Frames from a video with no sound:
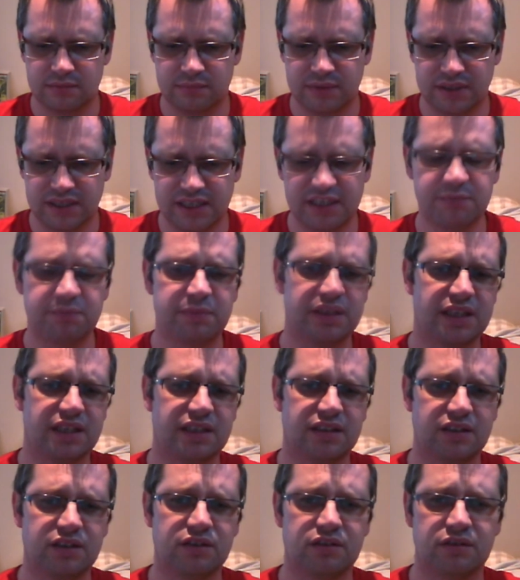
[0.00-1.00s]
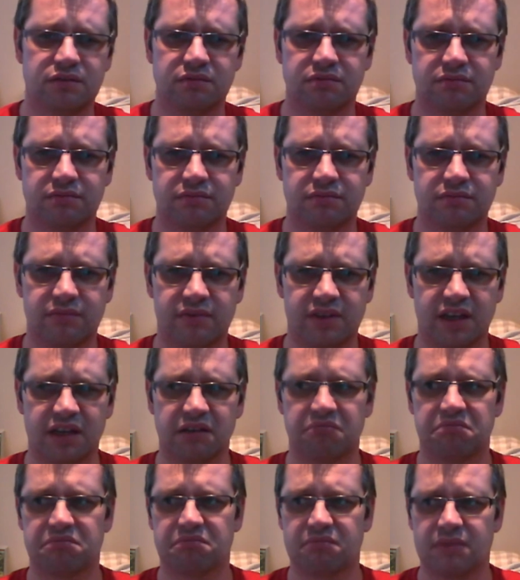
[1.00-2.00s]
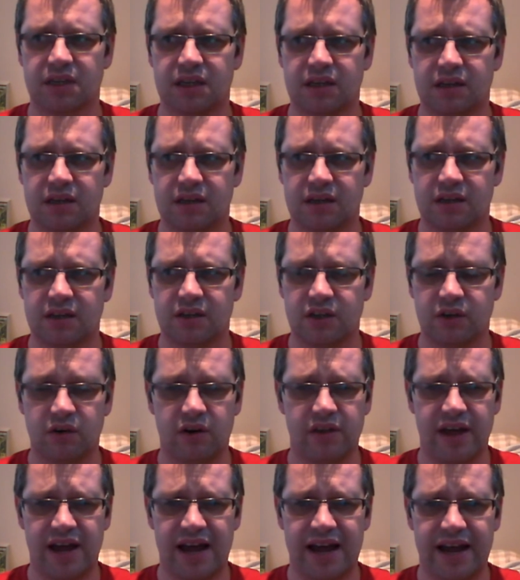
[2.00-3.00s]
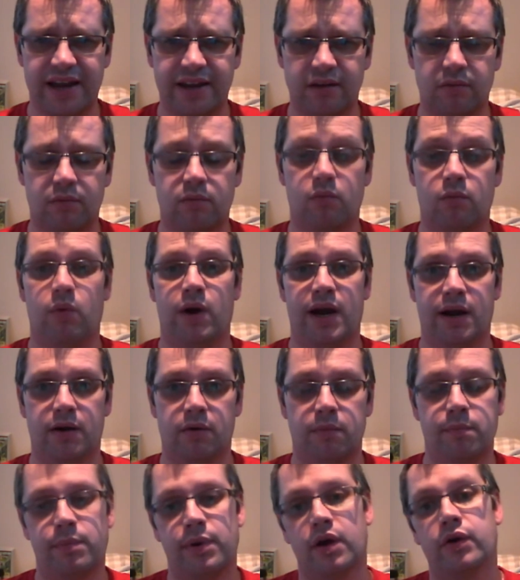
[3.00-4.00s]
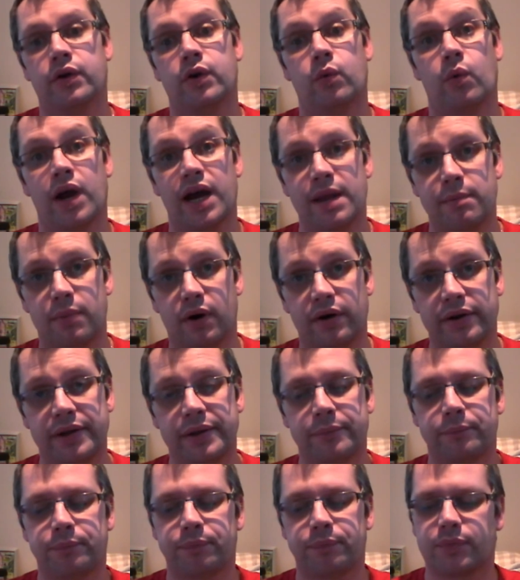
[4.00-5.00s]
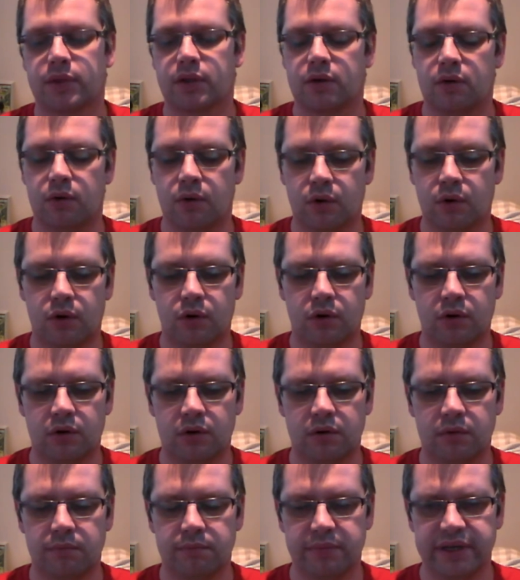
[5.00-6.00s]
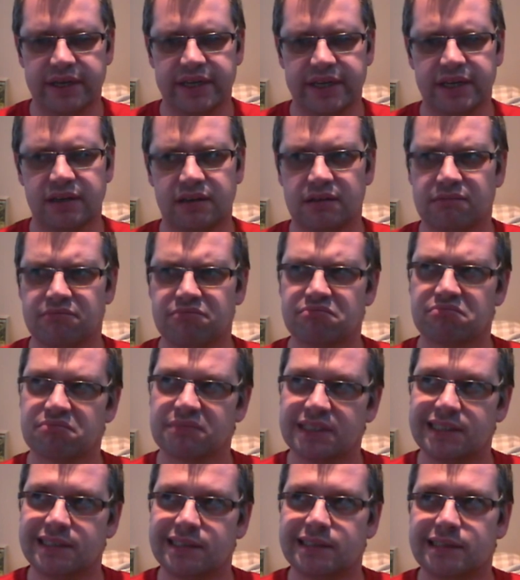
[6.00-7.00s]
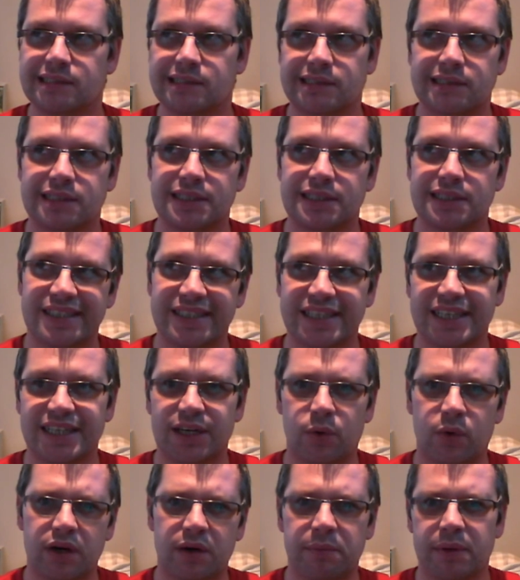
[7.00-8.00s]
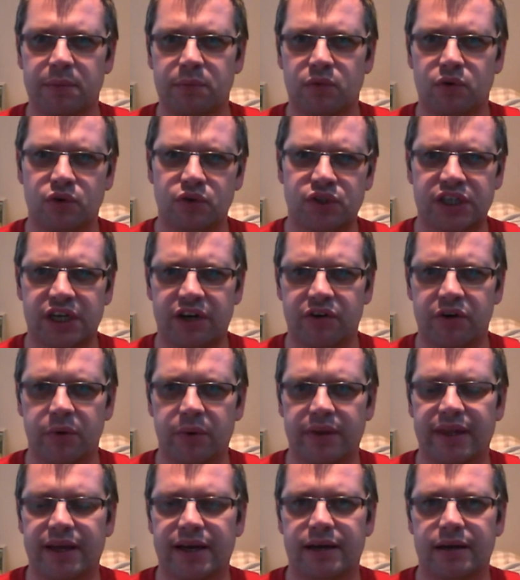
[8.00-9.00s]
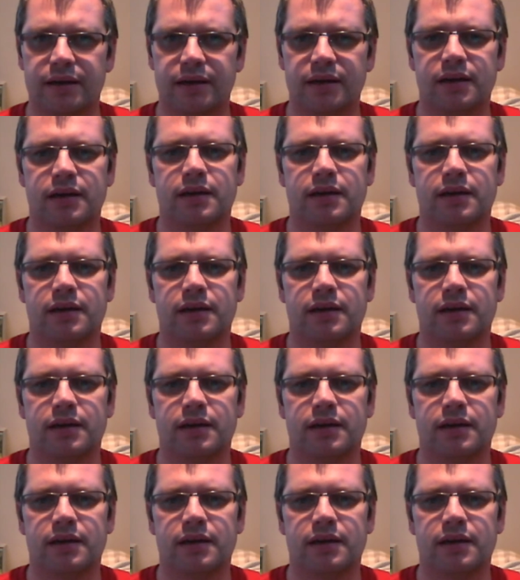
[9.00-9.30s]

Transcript: believe me, you'll think you're either A, wow, blown away by it, or B, yeah, I want a bit more cherry with that.